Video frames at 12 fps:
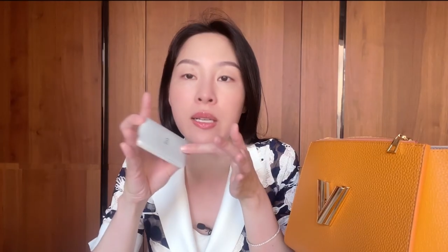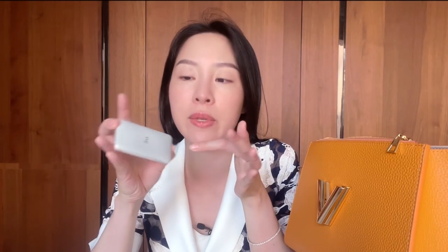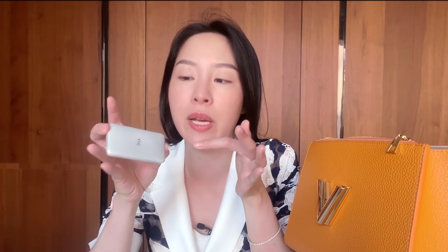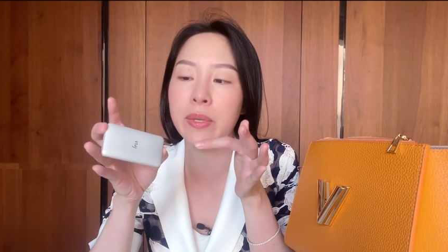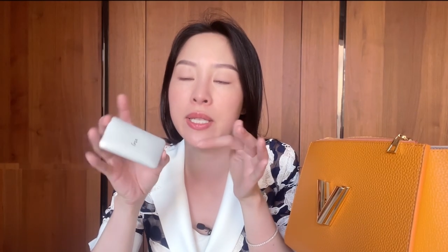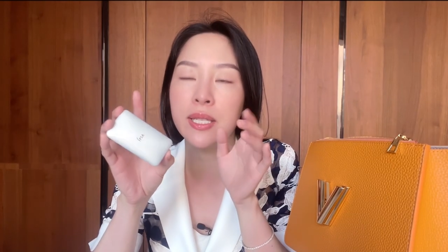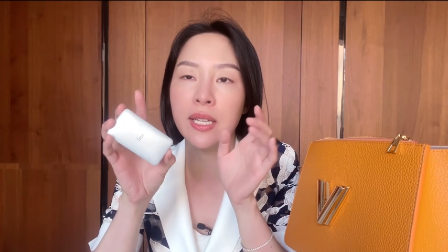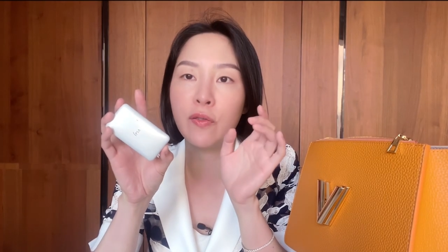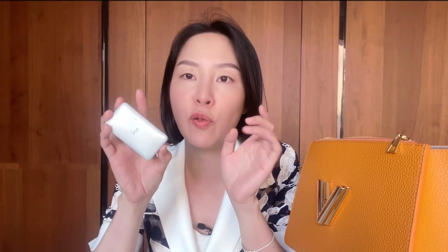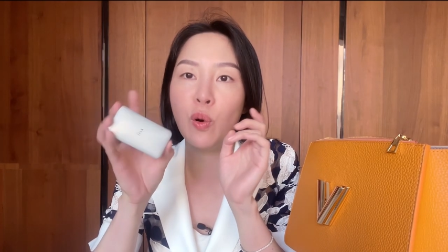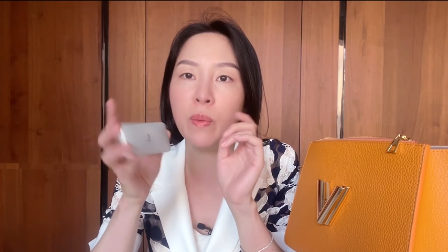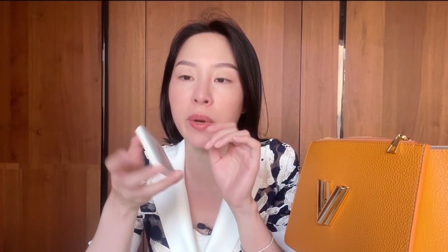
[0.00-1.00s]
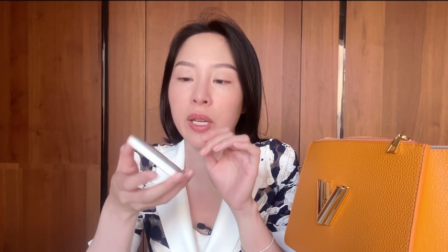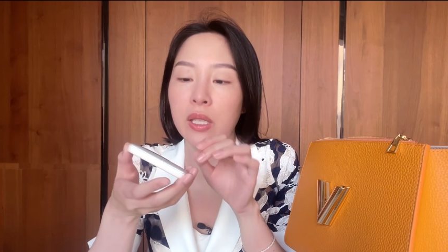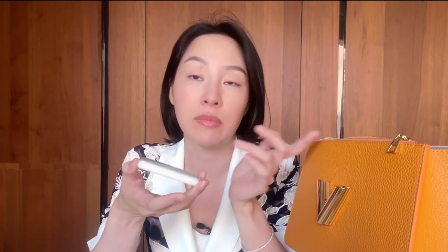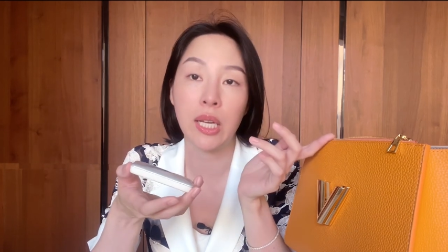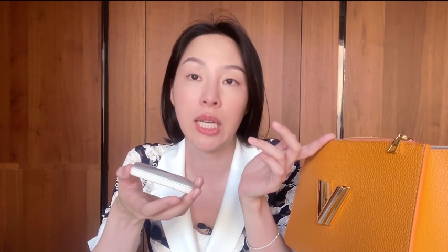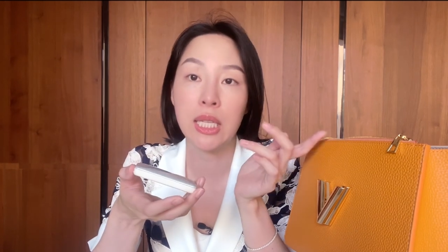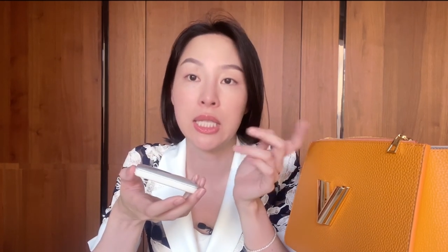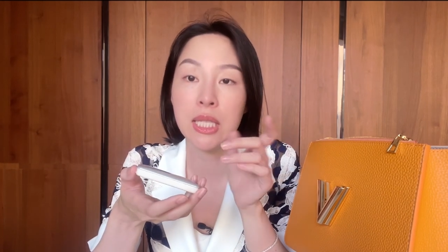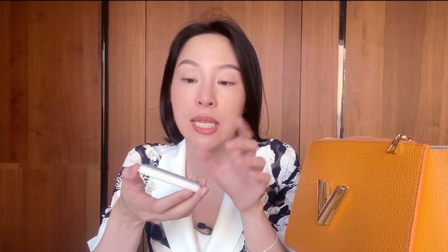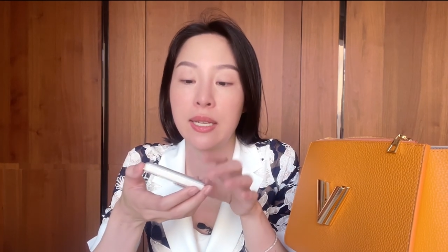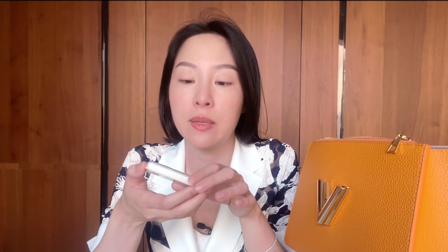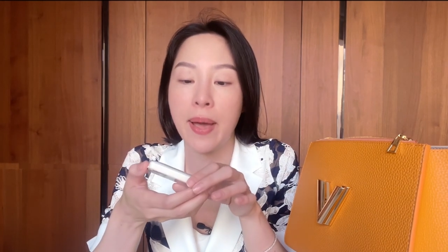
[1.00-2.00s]
sometimes in stick form, but I guess
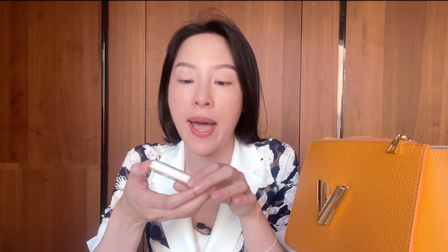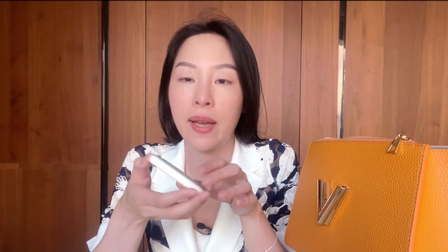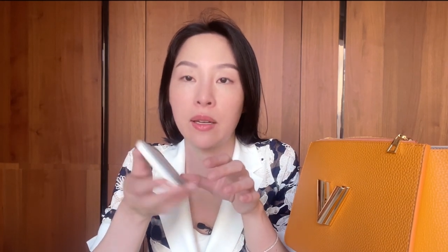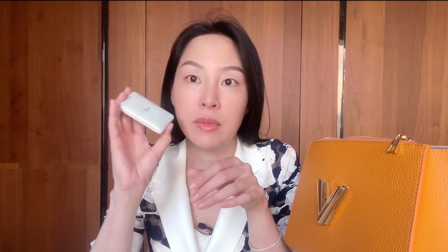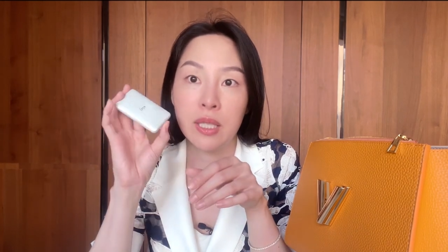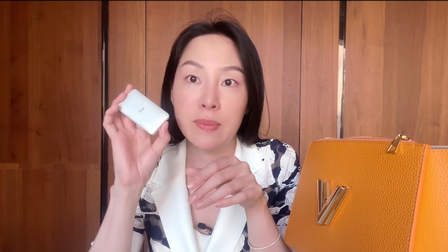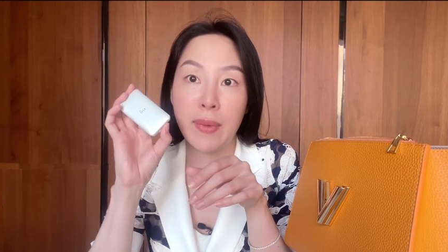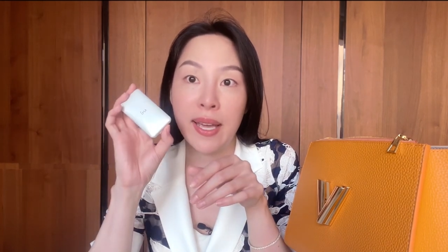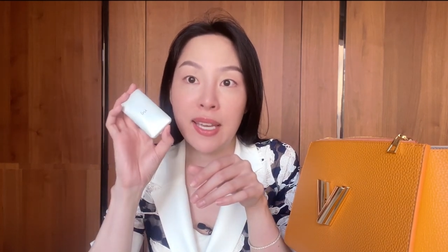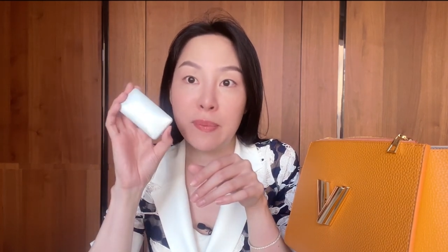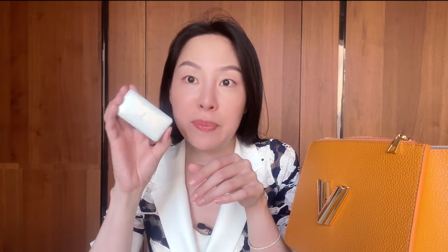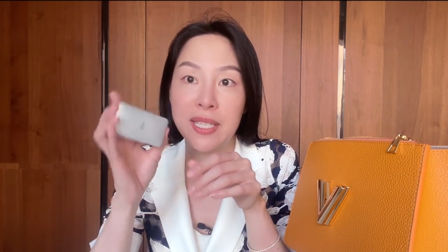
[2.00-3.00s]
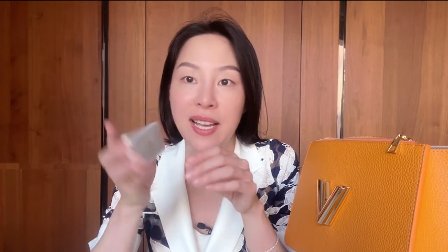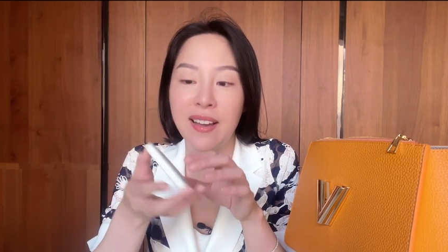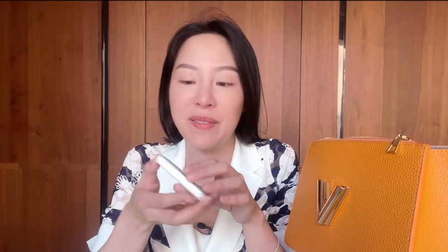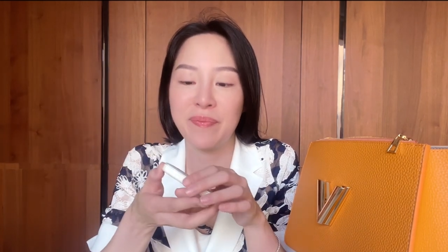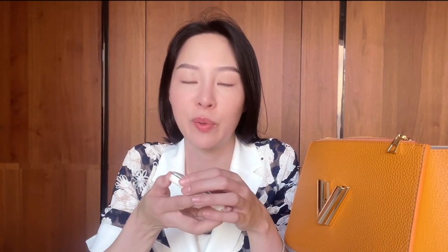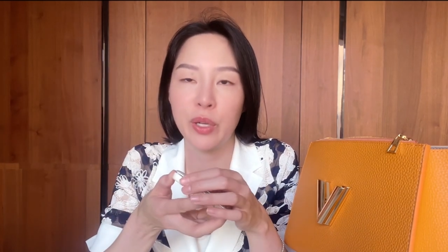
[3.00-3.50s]
today's bag it's my Ipsa,